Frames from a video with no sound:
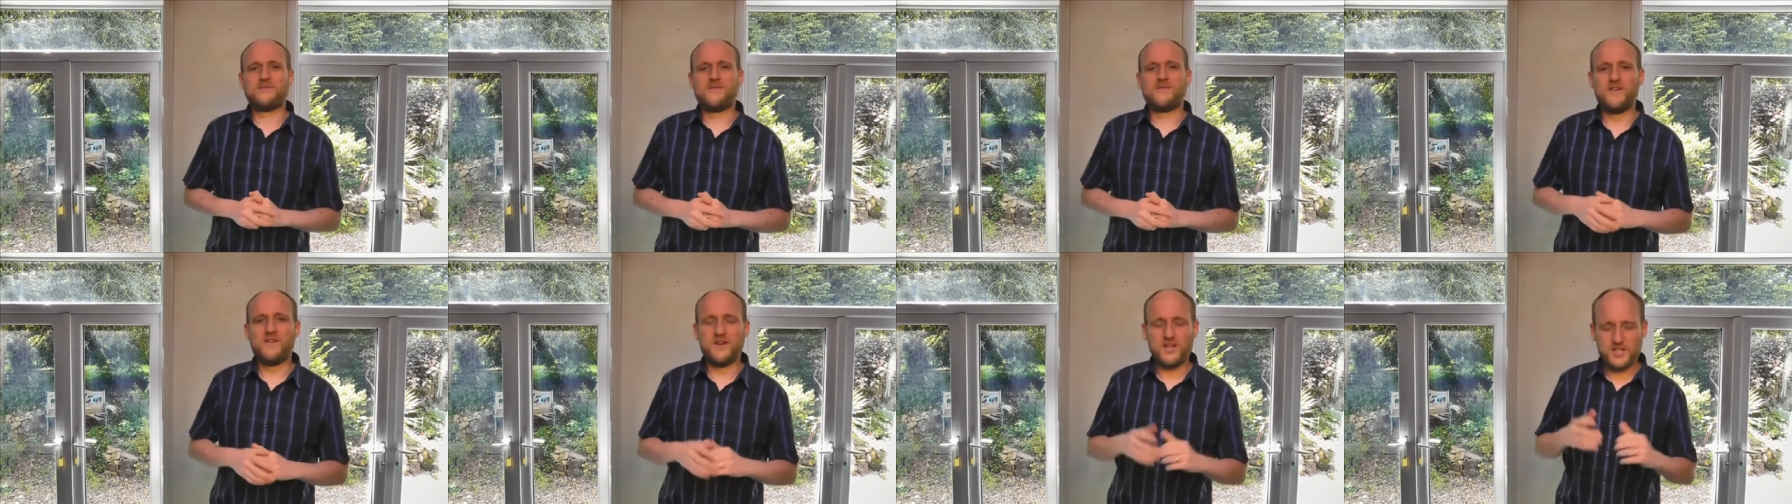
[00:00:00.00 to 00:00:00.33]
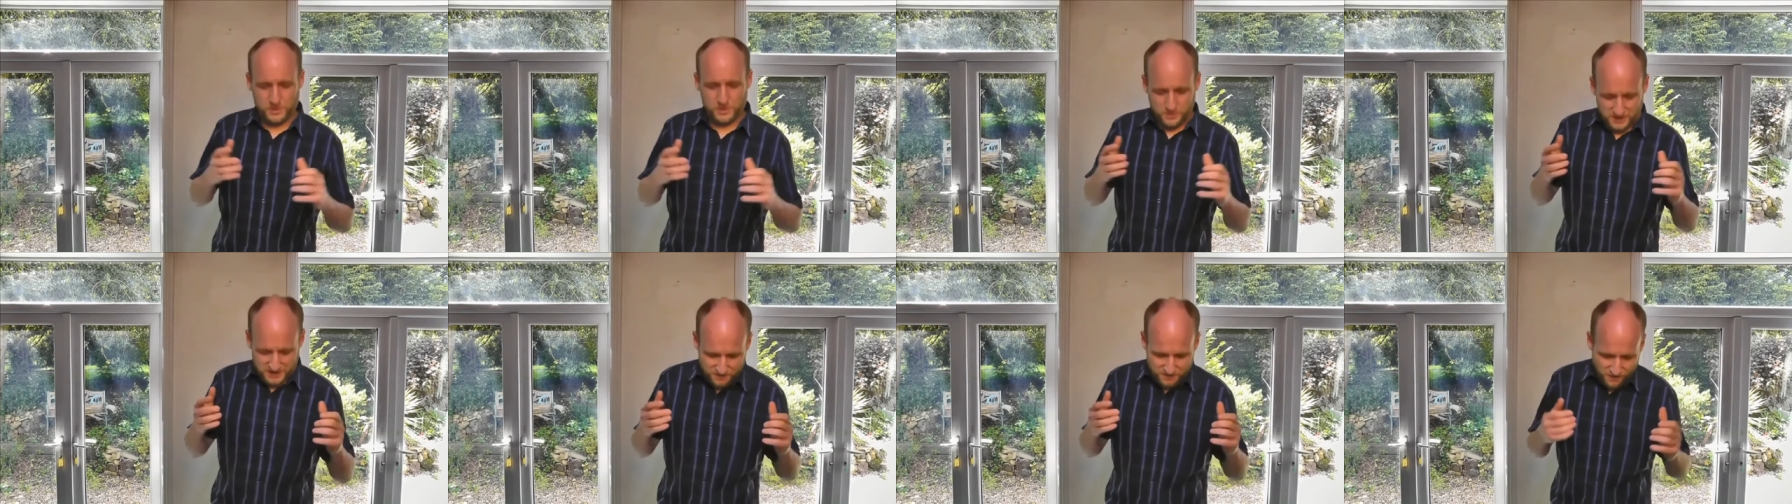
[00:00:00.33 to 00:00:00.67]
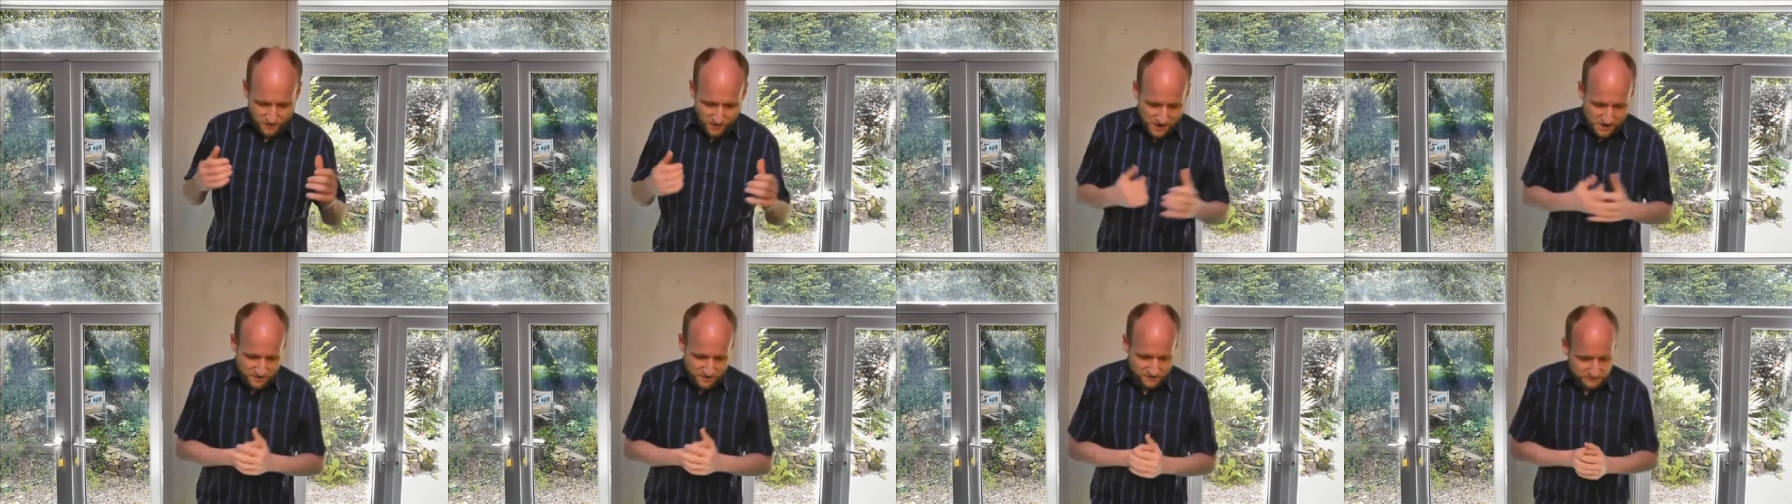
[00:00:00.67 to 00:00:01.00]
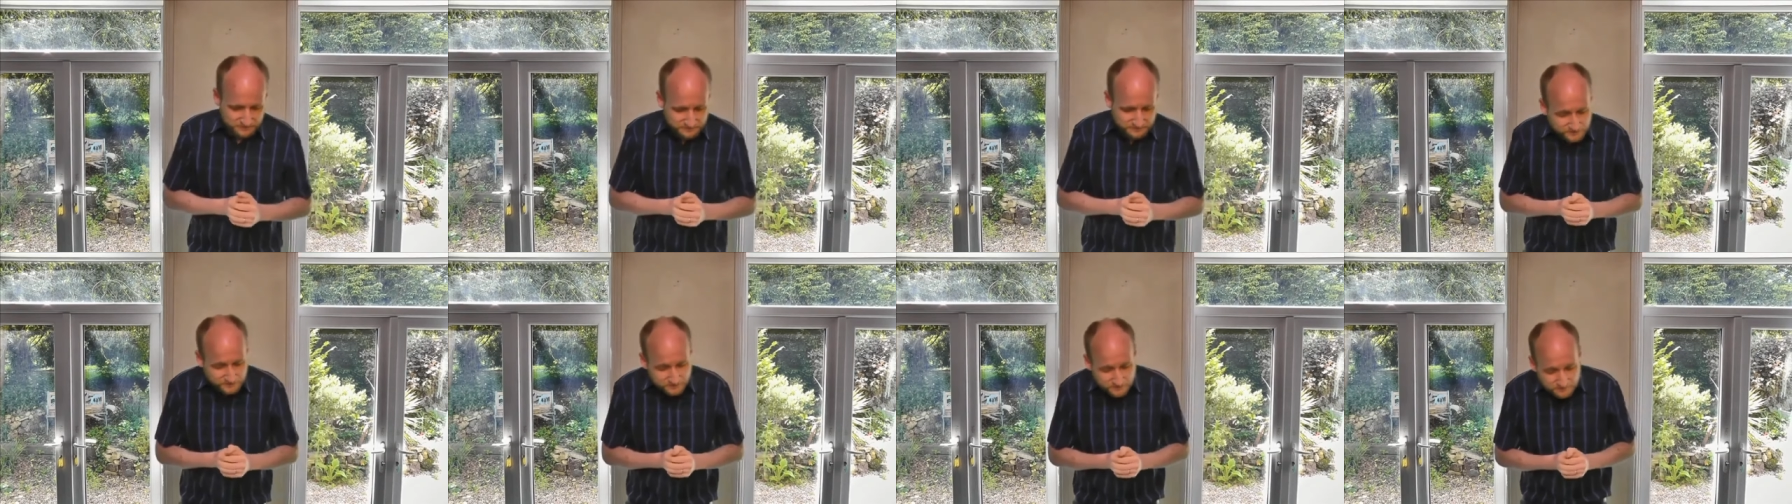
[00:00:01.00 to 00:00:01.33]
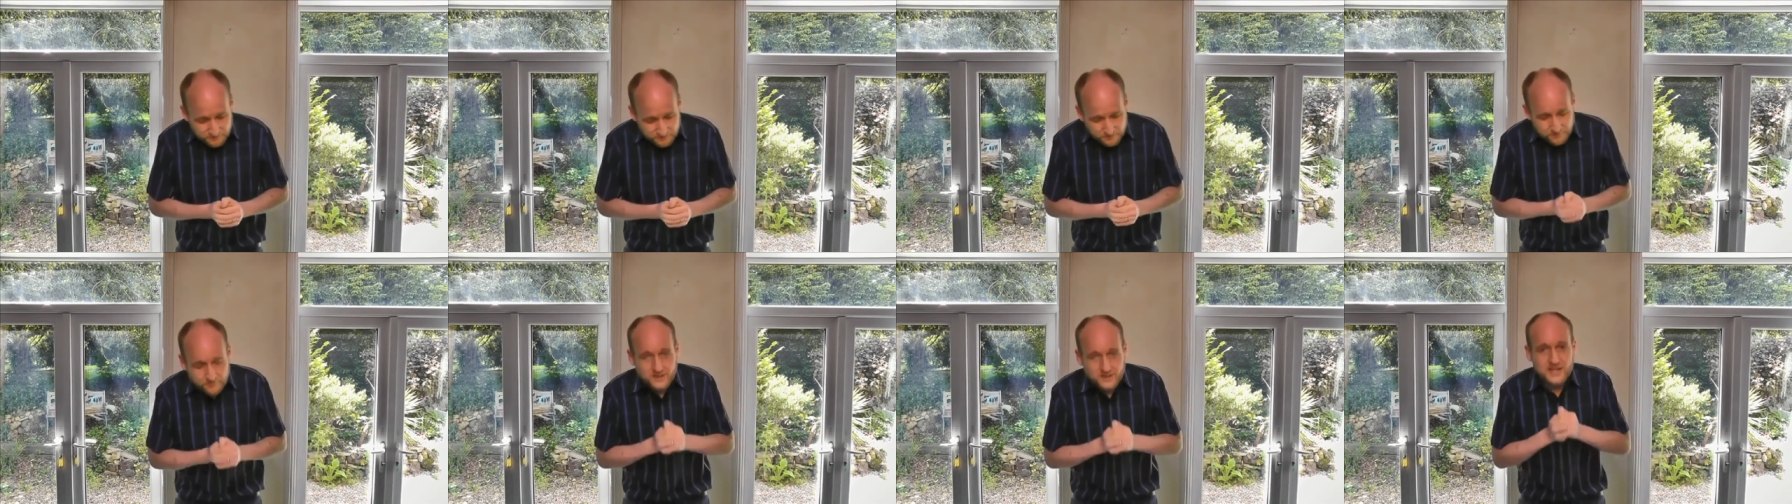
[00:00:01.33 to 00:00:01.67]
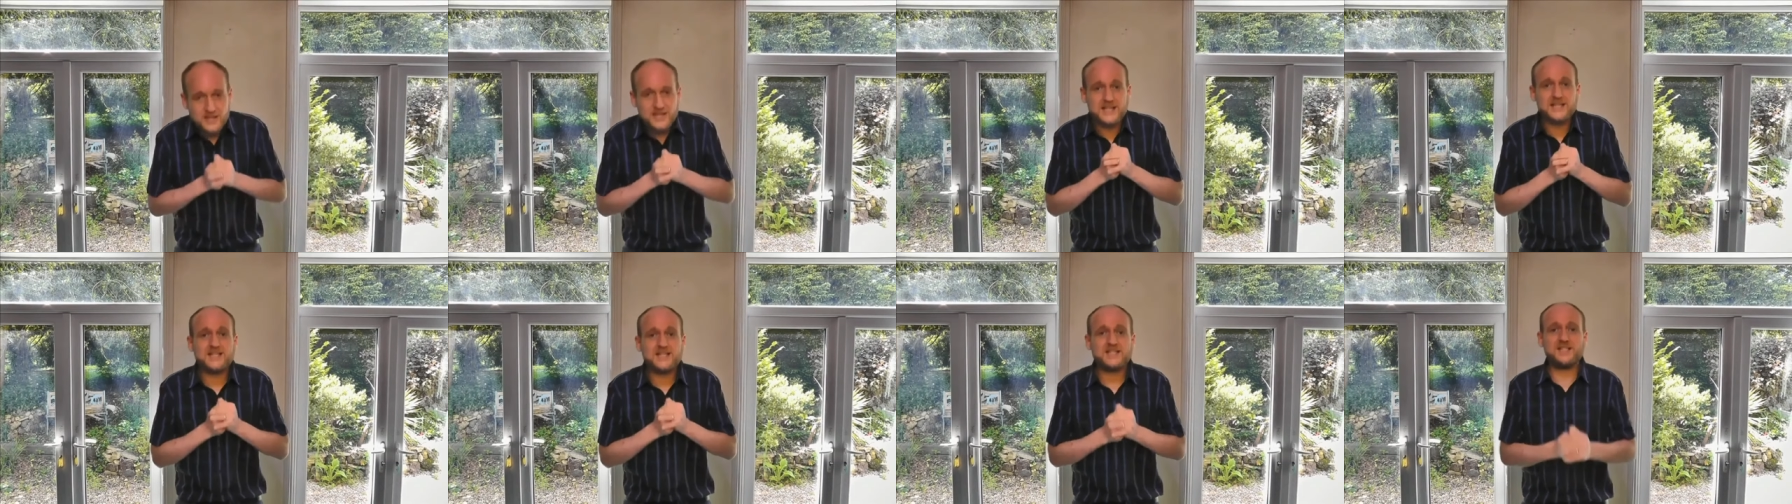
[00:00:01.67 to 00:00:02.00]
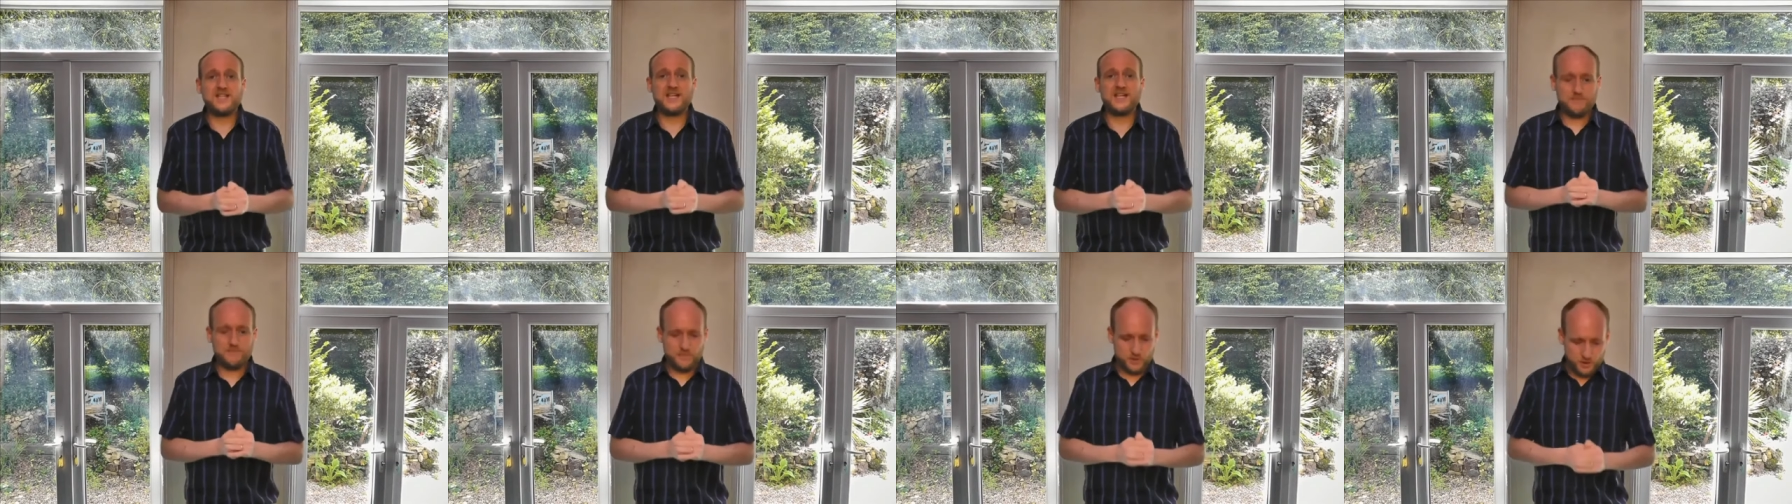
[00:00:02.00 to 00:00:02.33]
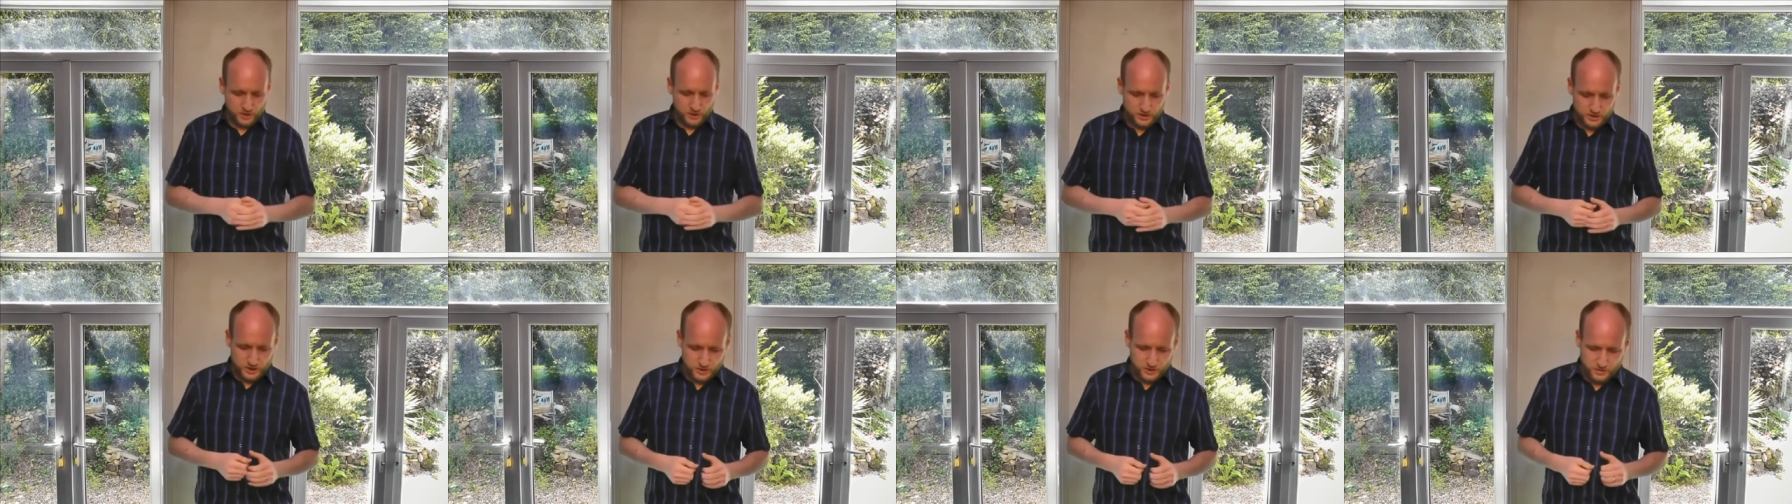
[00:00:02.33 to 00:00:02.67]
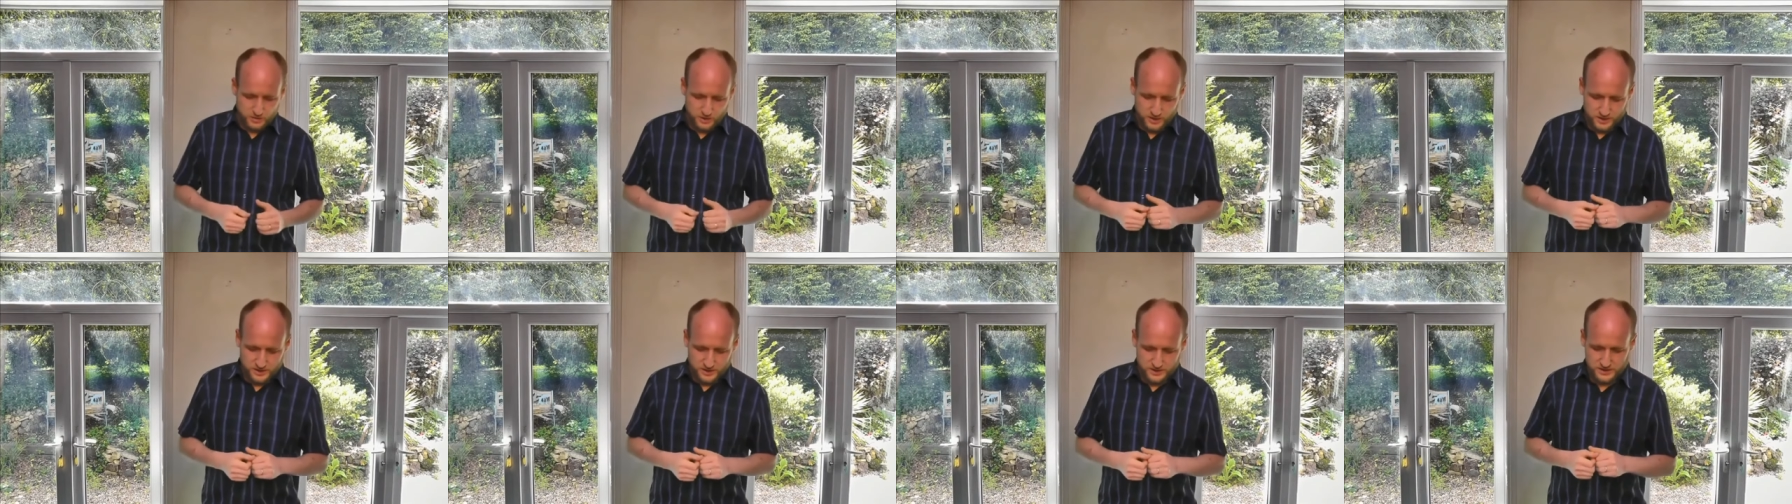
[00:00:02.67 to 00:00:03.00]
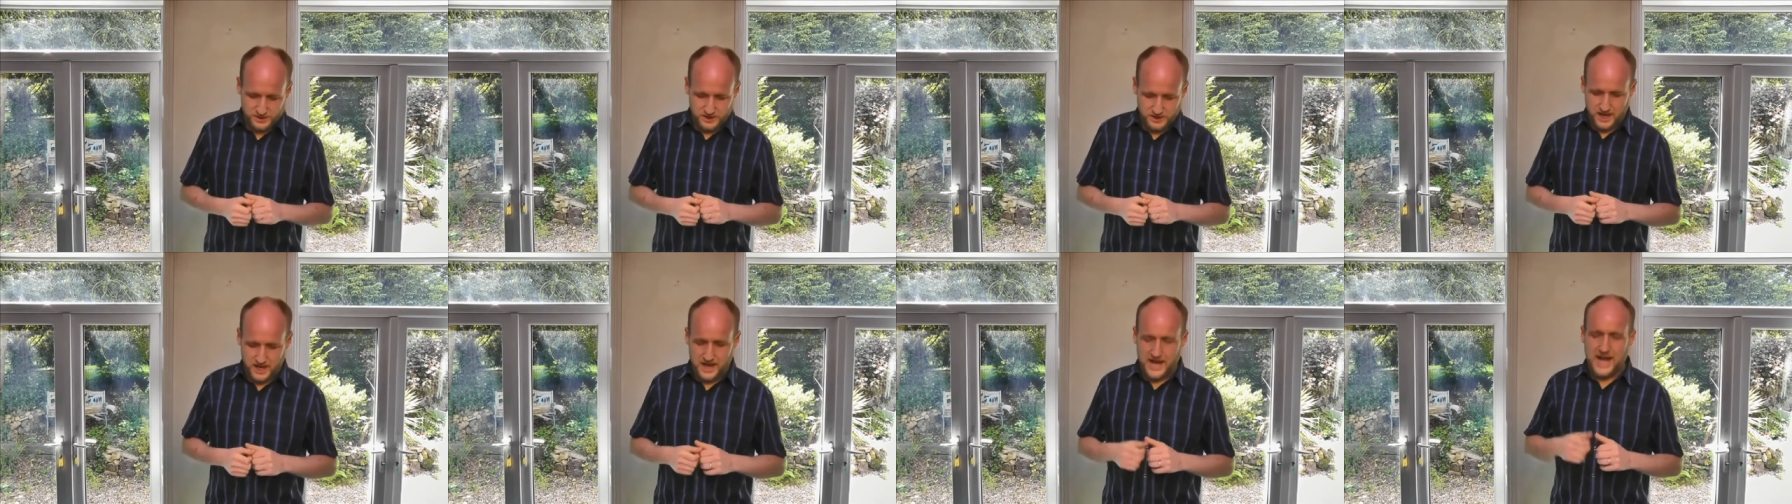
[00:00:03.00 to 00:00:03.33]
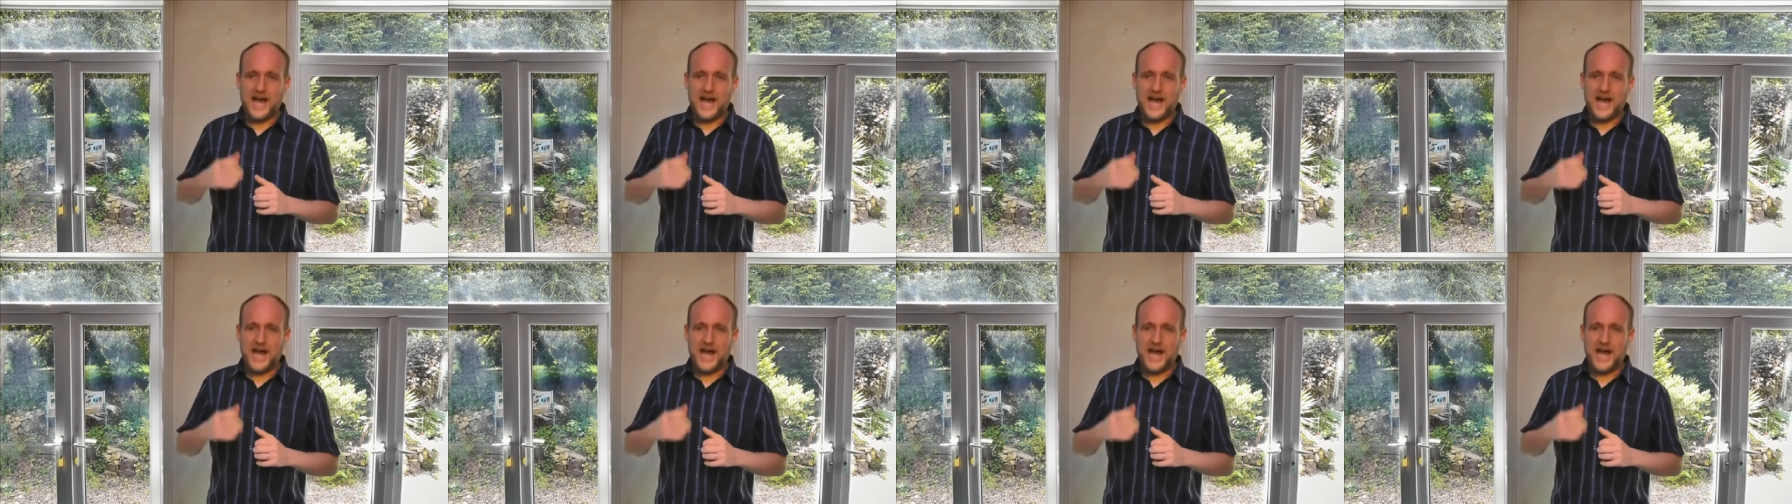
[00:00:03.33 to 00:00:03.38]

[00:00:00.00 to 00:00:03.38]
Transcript: Verse 25 It seemed good to us,